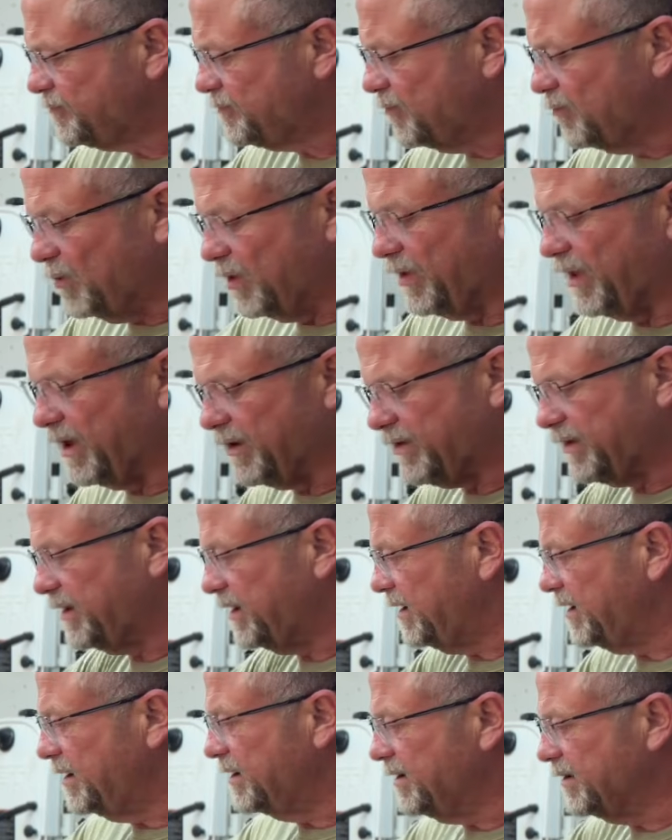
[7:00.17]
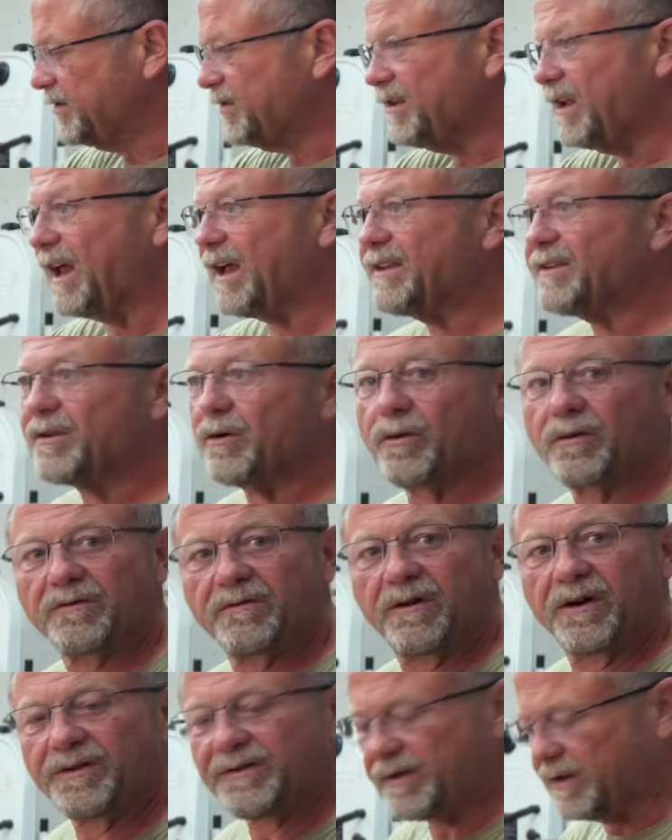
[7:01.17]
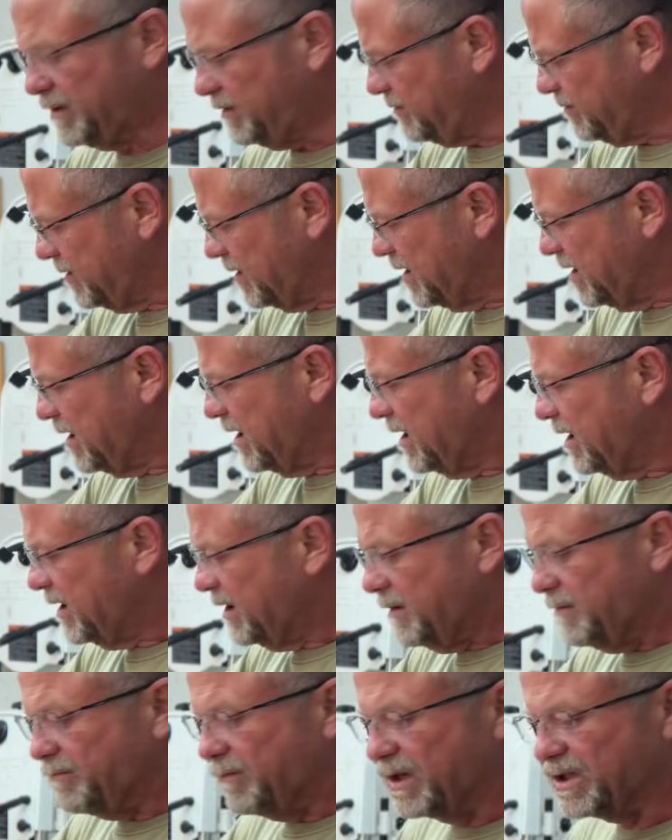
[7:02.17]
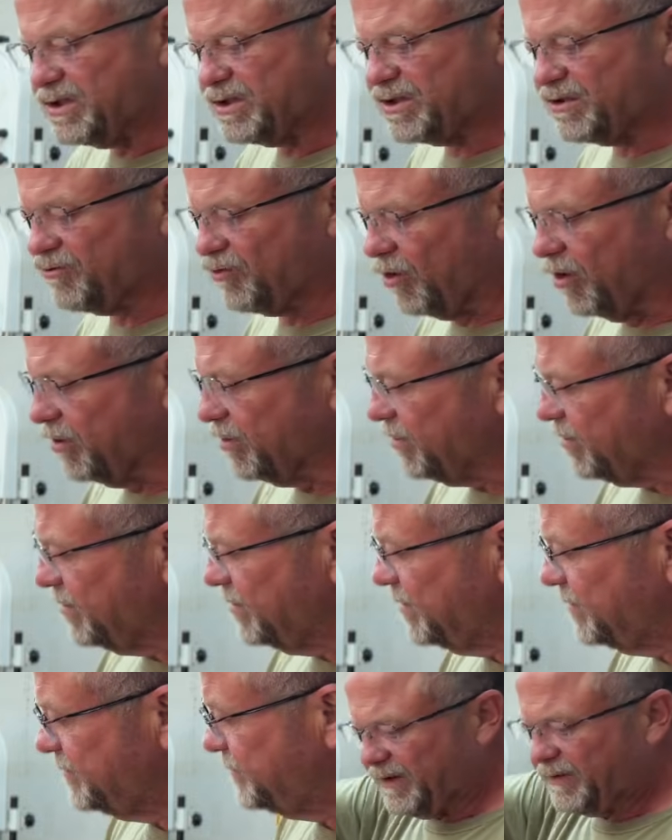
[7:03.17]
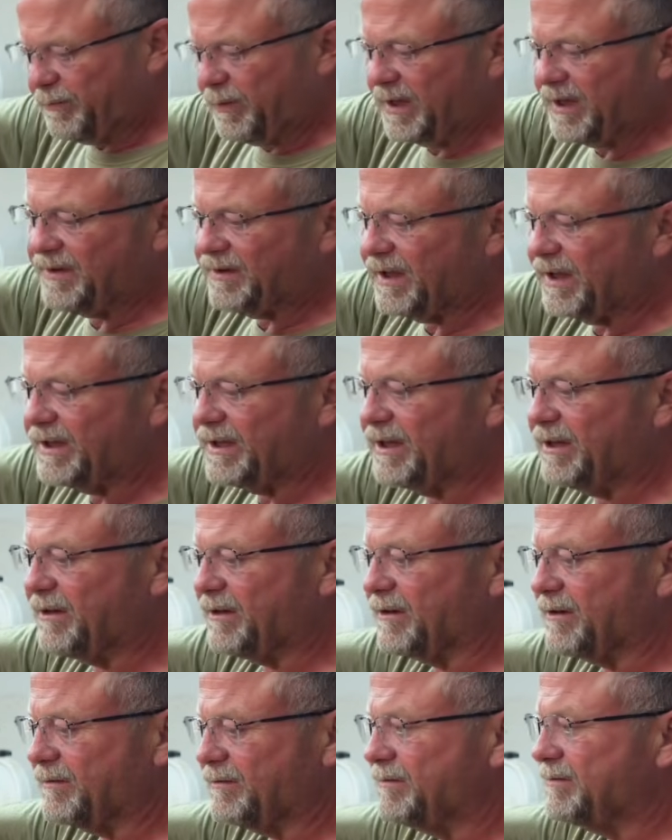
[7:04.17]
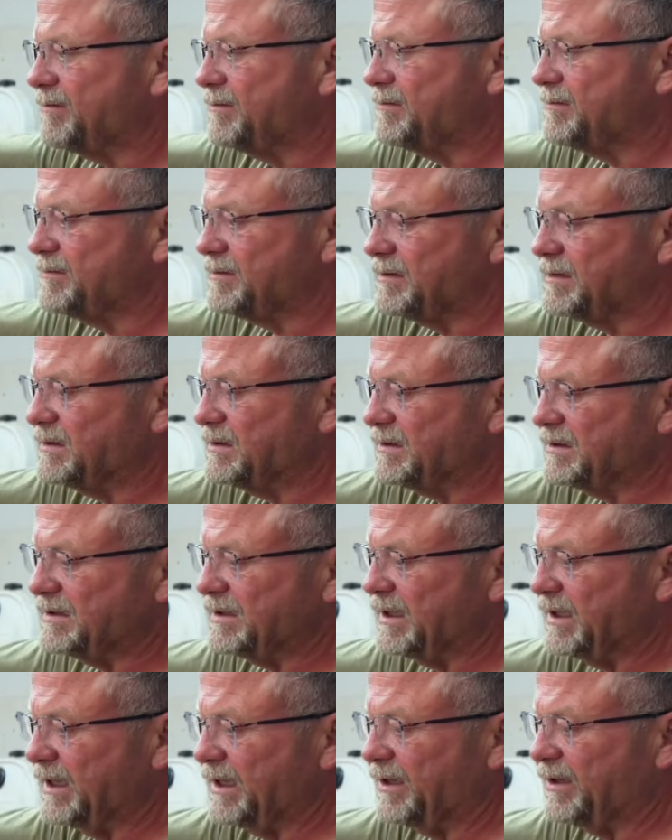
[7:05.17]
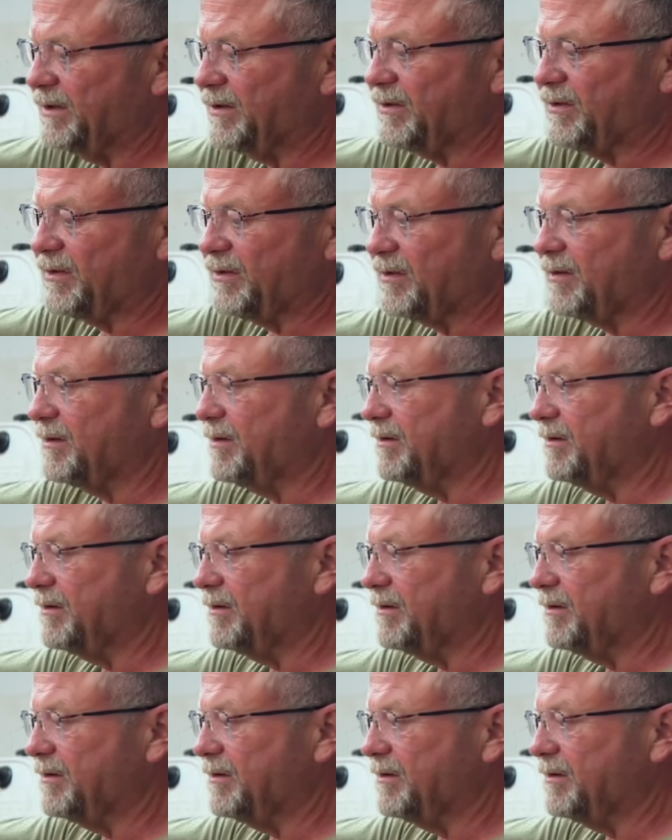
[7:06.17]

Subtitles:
without the slats going across it. Much stronger. This piece down here this